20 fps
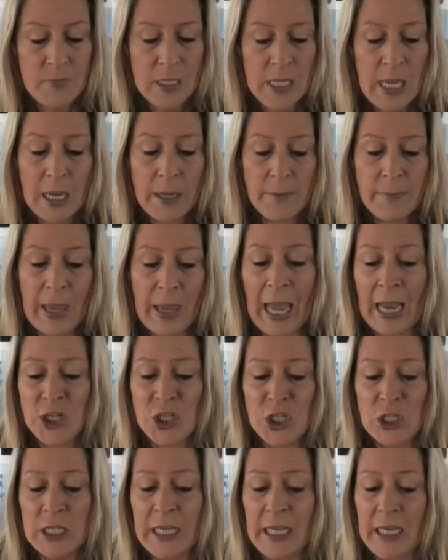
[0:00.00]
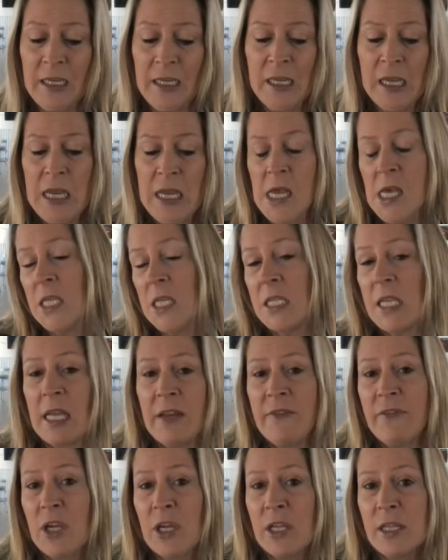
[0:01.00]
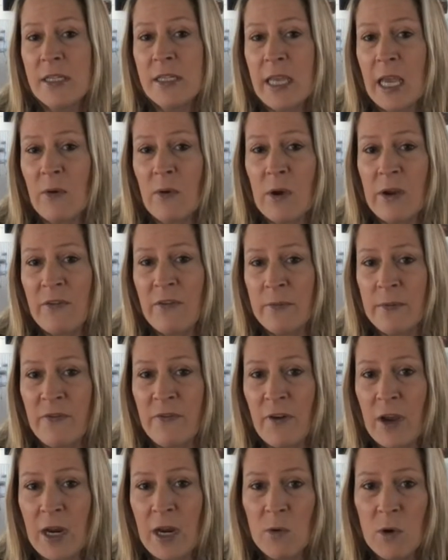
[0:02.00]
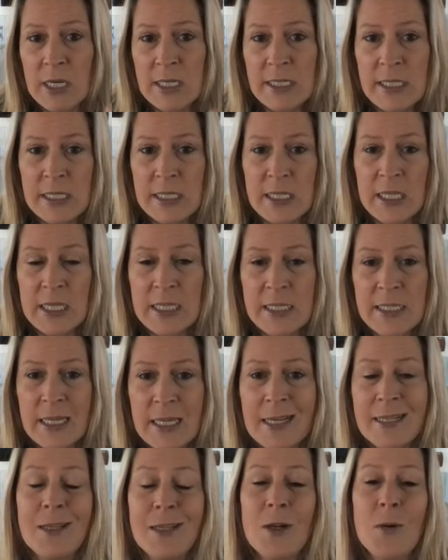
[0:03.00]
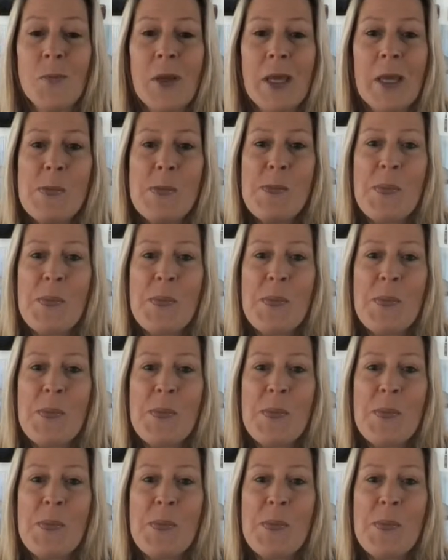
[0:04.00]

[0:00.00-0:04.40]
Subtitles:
Actually, it's kind of a good segue from the fireworks into this next little bit.